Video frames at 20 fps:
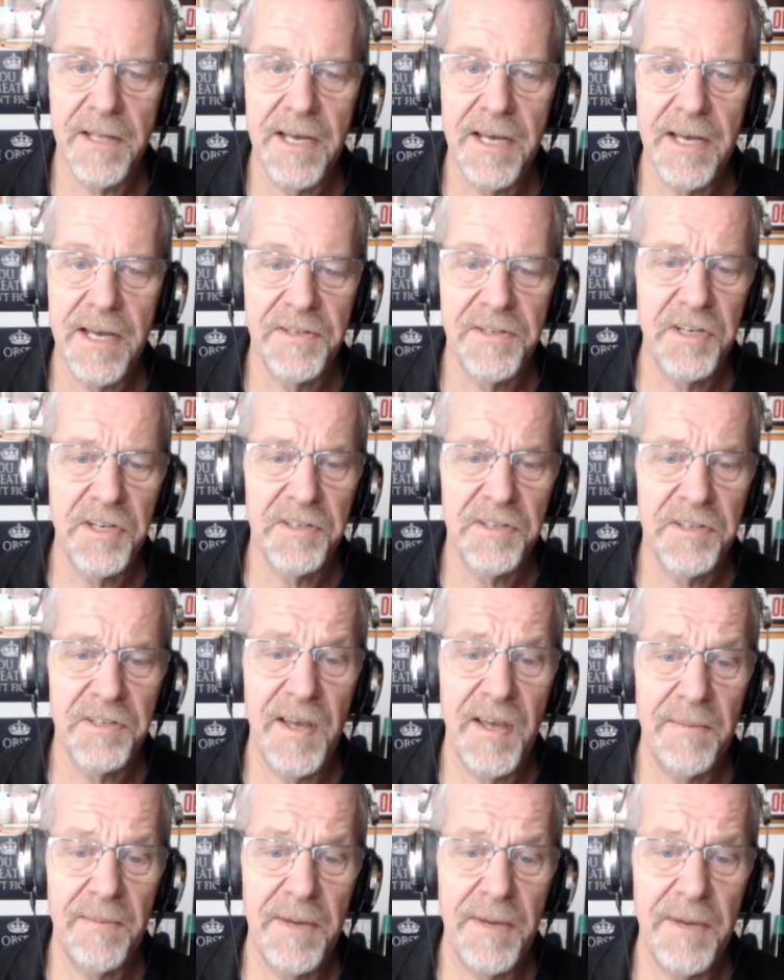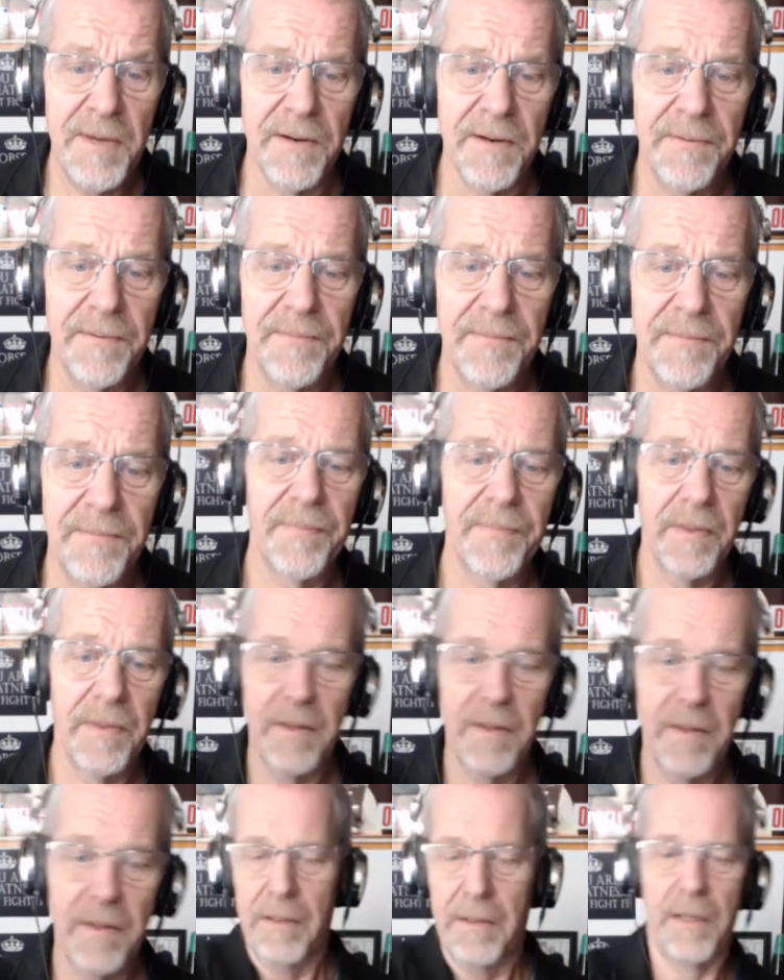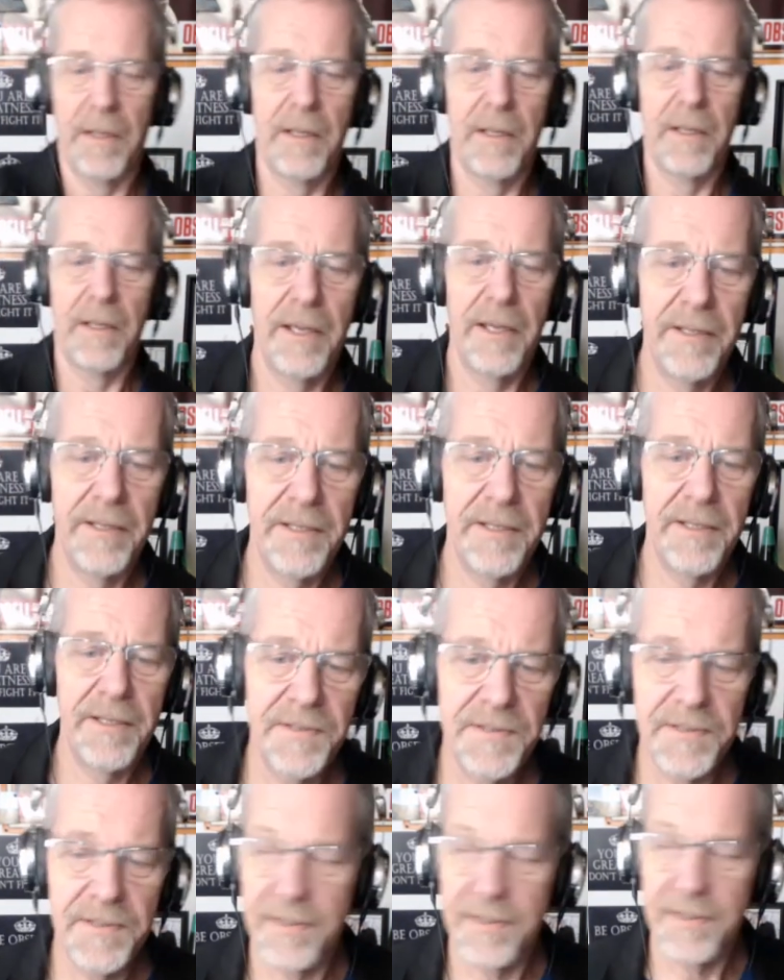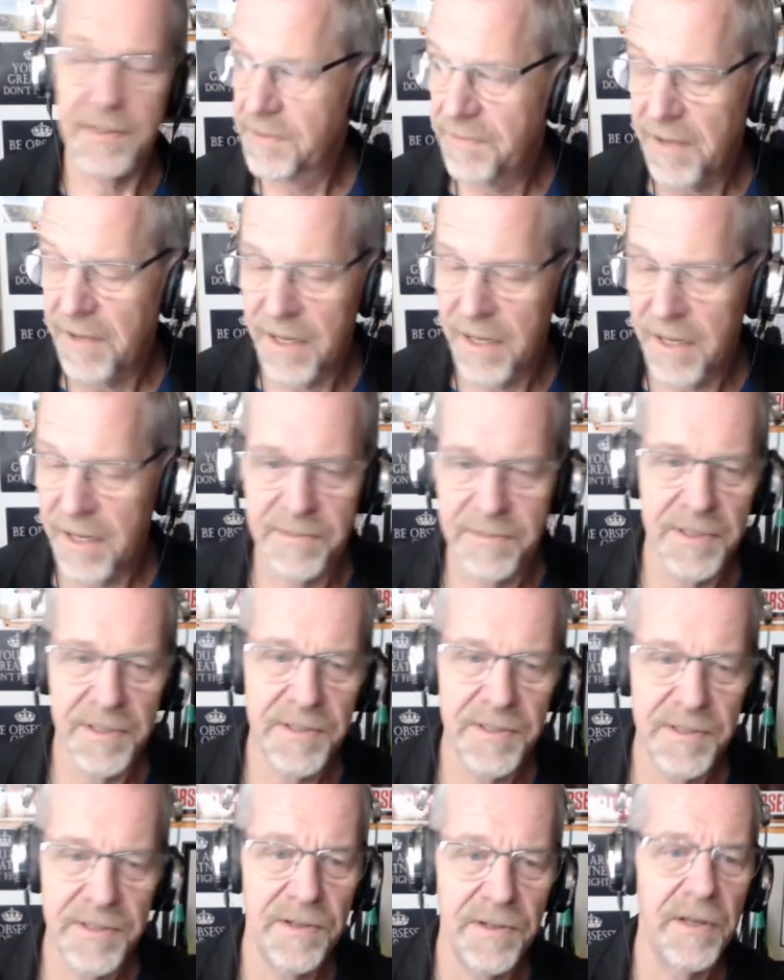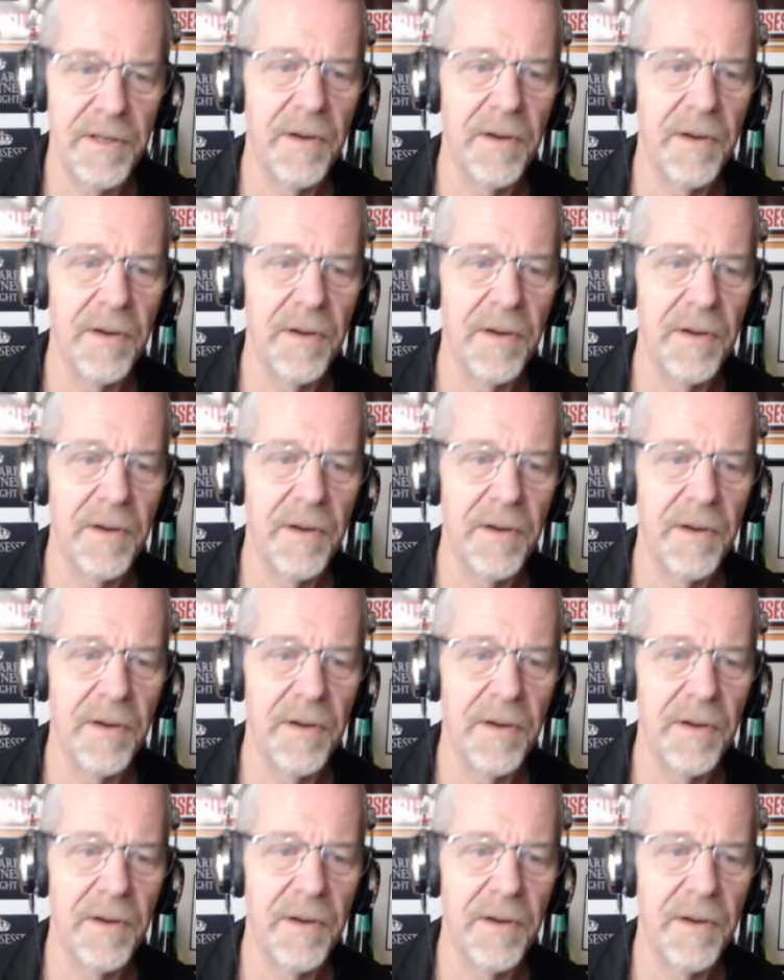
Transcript: just came in, and there's flies in my studio.